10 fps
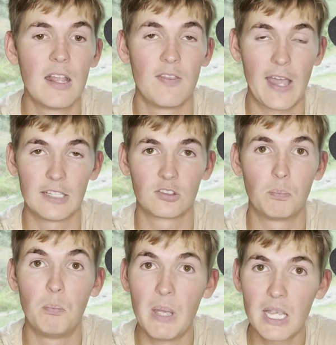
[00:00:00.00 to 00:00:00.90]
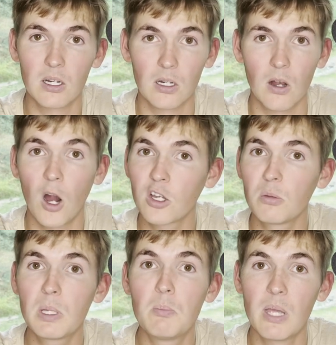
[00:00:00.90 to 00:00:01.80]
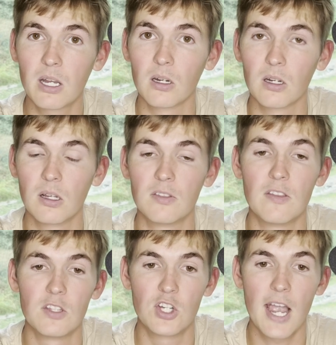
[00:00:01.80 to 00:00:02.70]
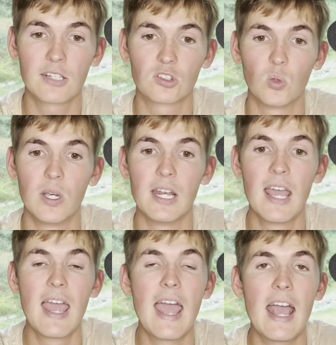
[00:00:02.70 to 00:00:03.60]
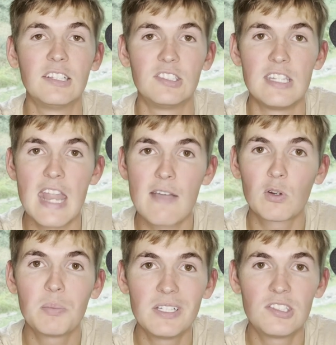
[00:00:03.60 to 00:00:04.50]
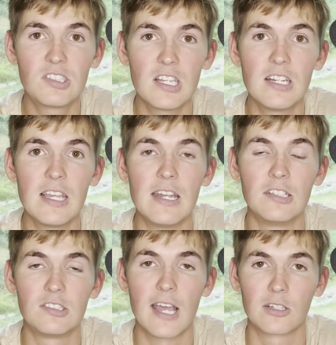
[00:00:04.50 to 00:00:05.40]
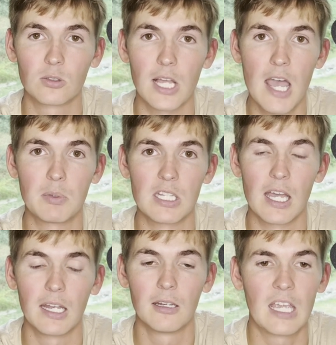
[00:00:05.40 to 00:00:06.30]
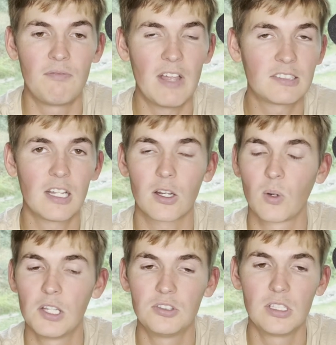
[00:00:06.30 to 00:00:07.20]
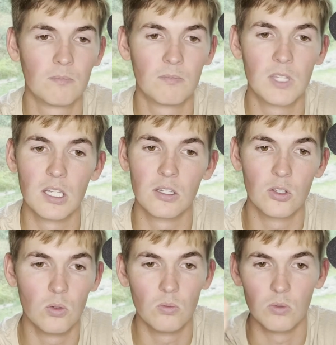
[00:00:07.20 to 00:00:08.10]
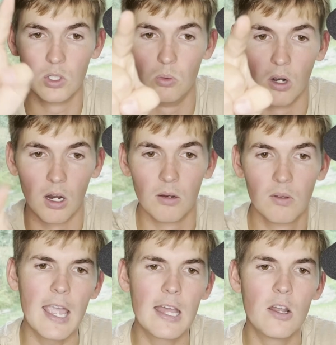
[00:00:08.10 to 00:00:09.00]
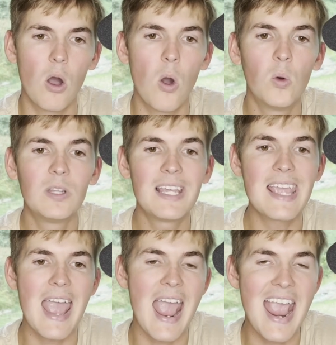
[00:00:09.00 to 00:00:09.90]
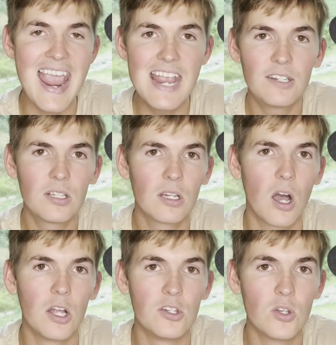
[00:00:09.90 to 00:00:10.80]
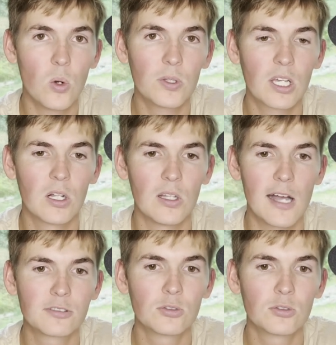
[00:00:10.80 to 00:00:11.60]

that's bigger, arguably bigger than the giant squid, has never been seen in its natural habitat. If that's not crazy, then you you are. And only eight adult colossal